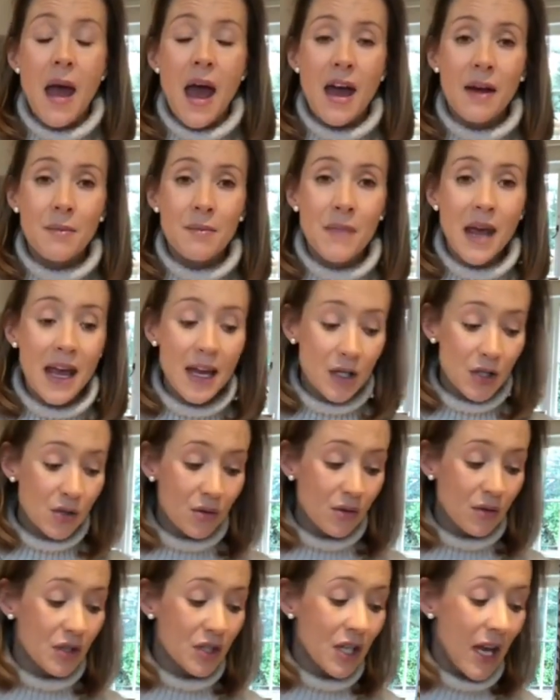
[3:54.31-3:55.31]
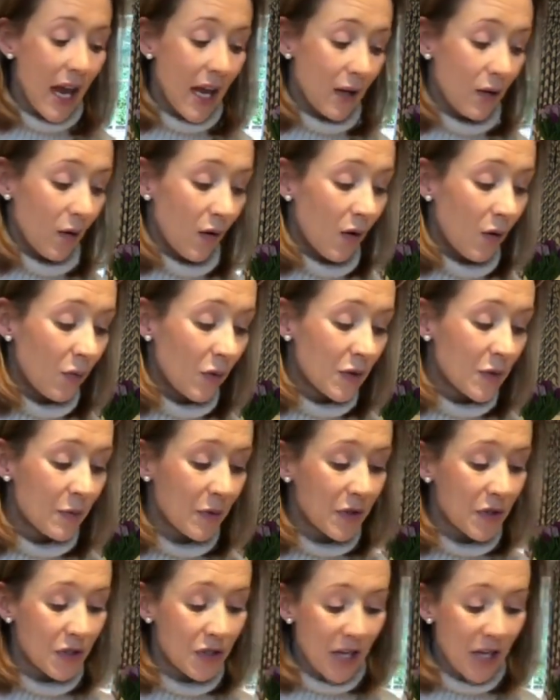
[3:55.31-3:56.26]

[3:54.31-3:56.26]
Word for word: and make sure, check your hot water bottle,